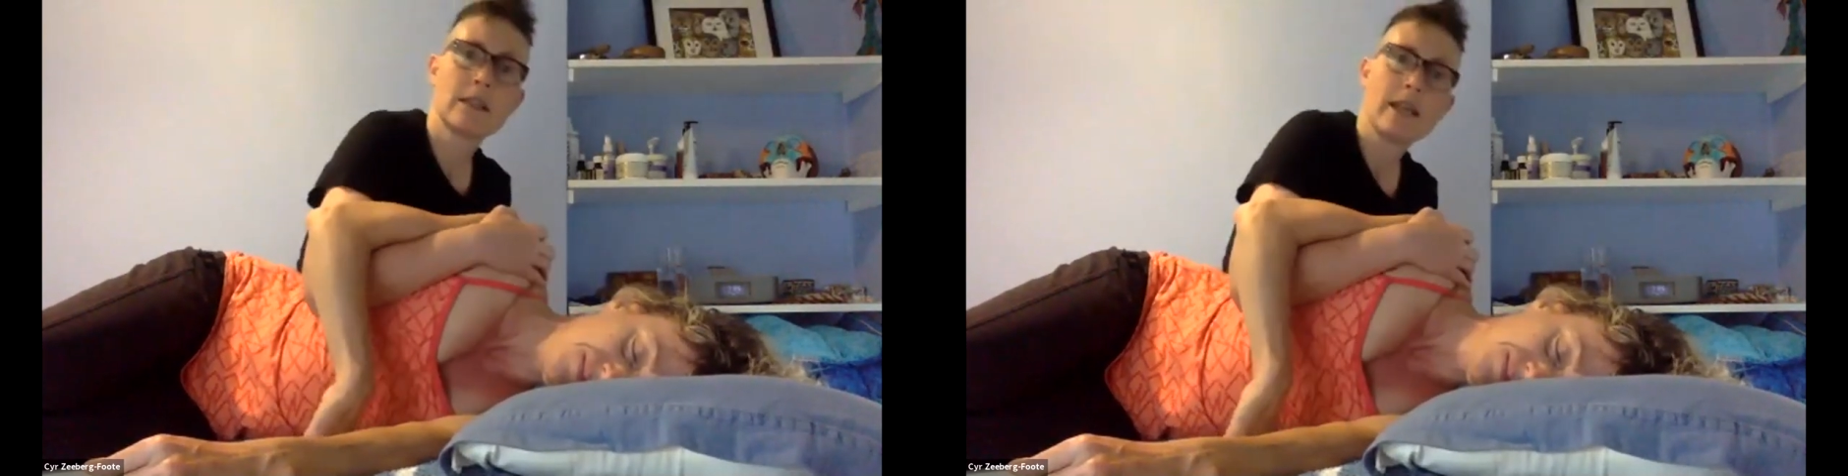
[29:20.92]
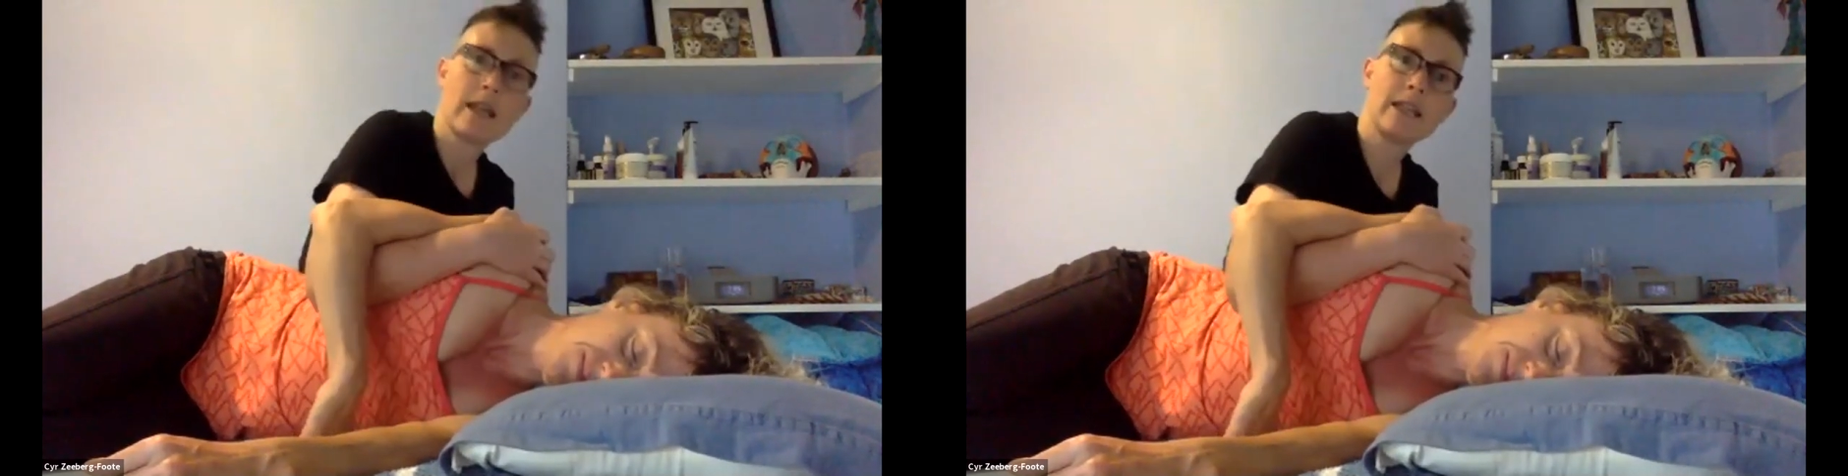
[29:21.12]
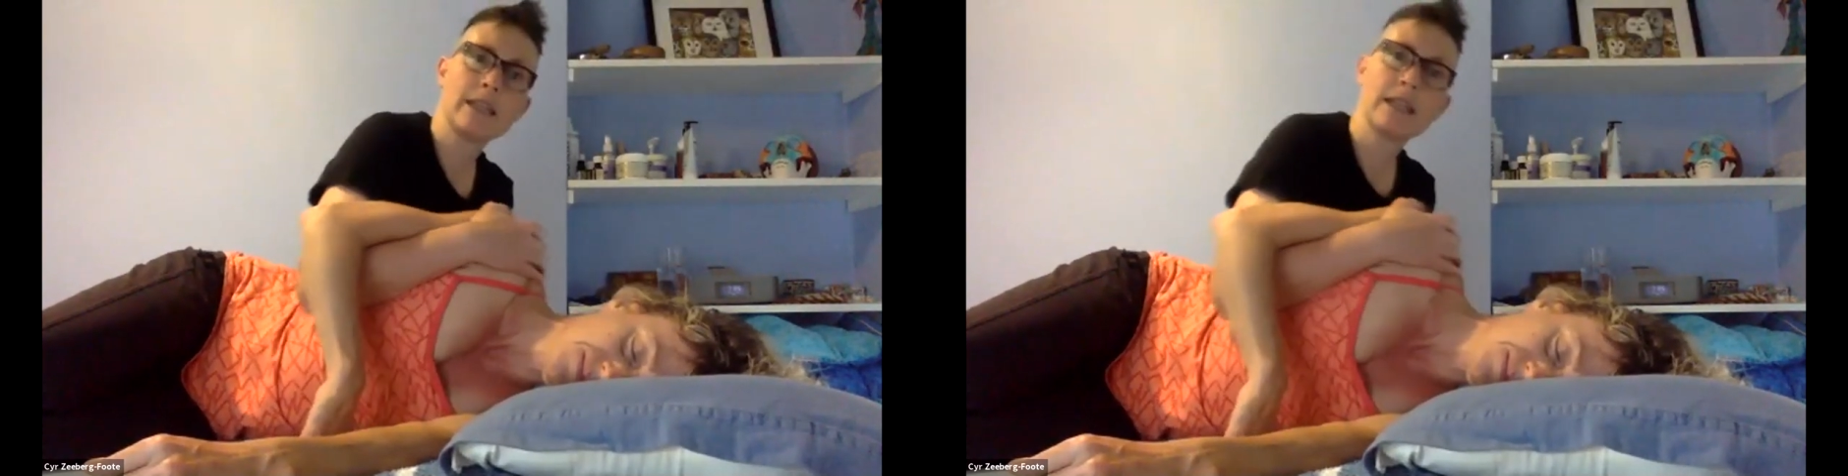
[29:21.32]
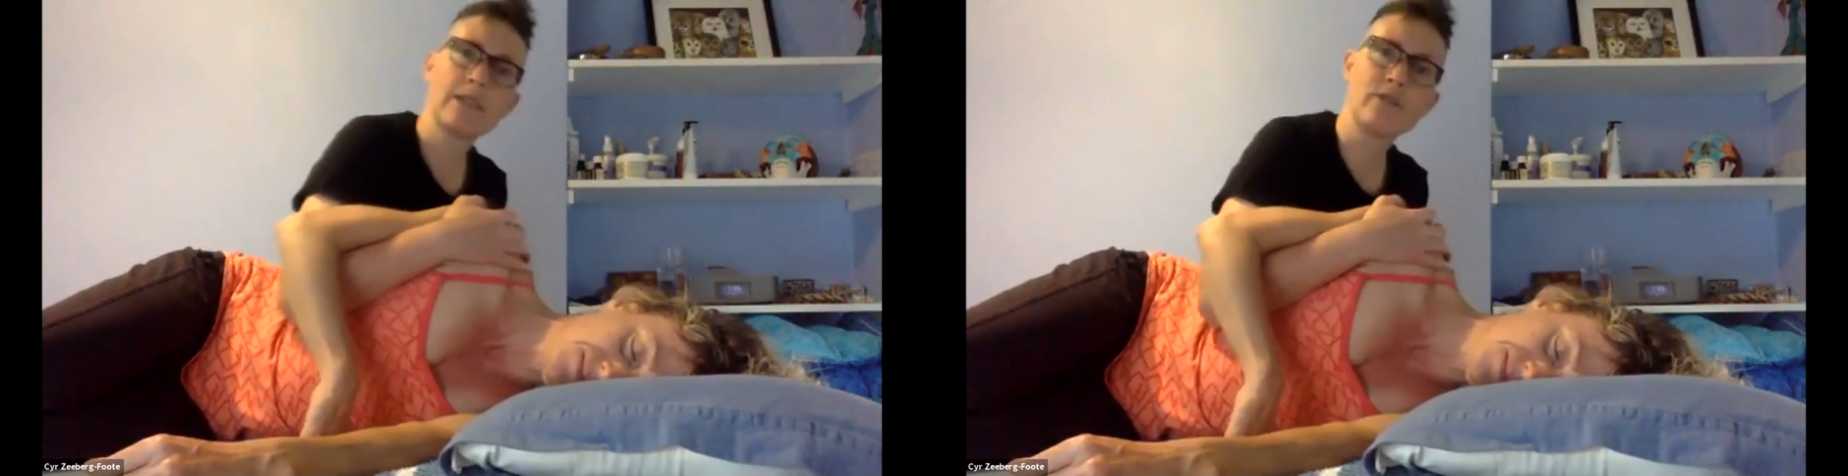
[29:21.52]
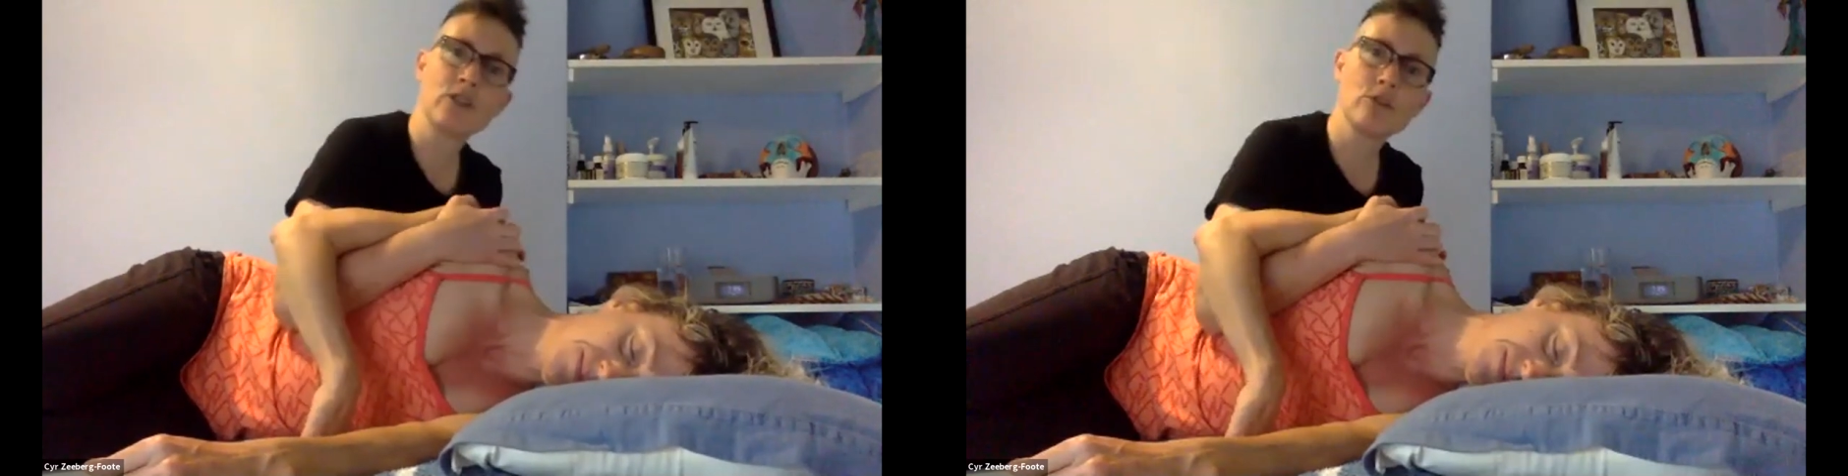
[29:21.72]
And
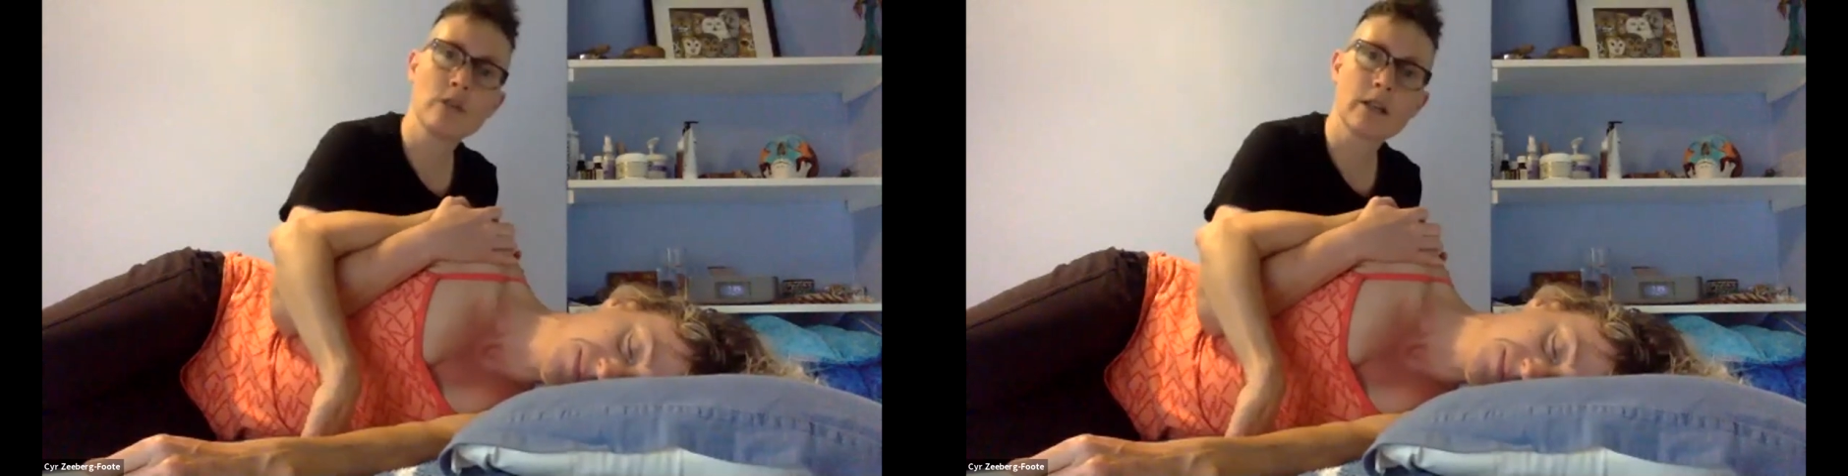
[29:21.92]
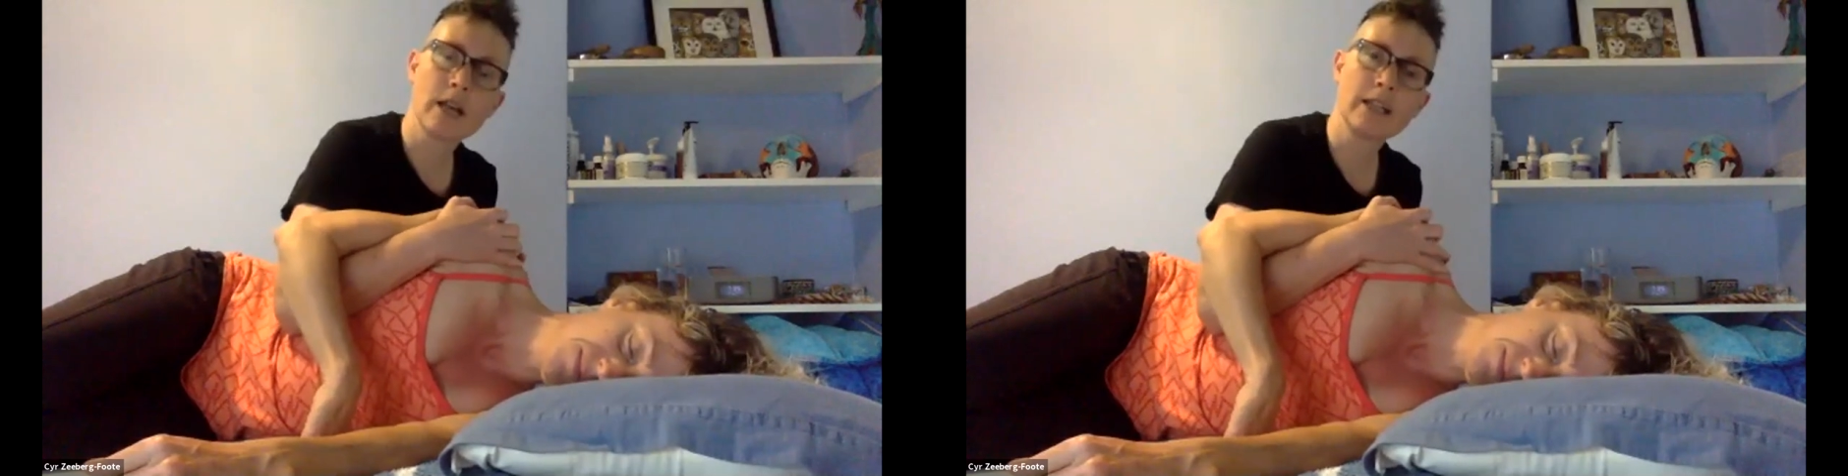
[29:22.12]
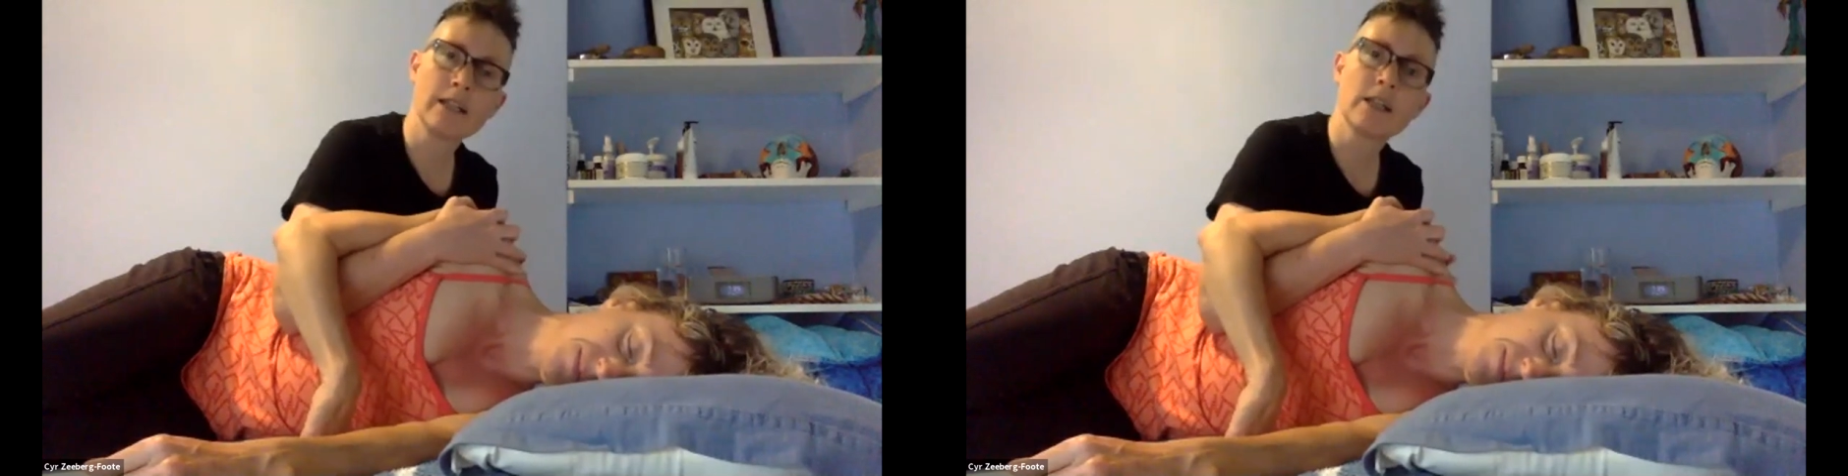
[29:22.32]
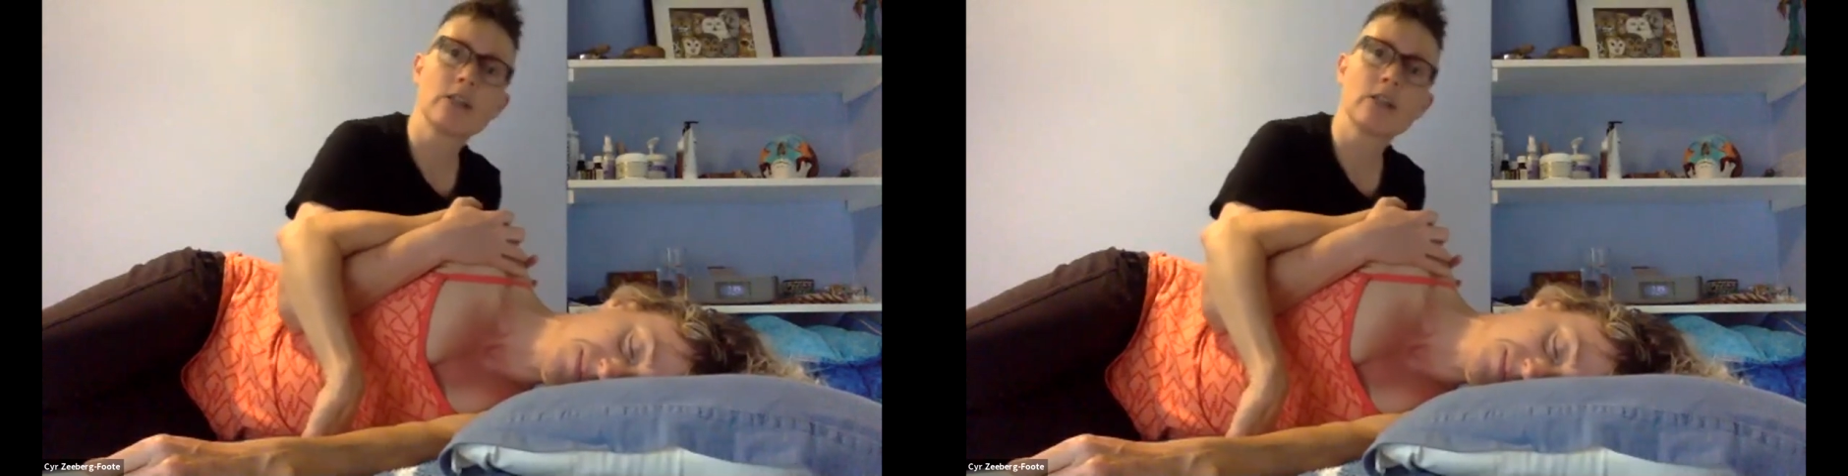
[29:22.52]
if you kind of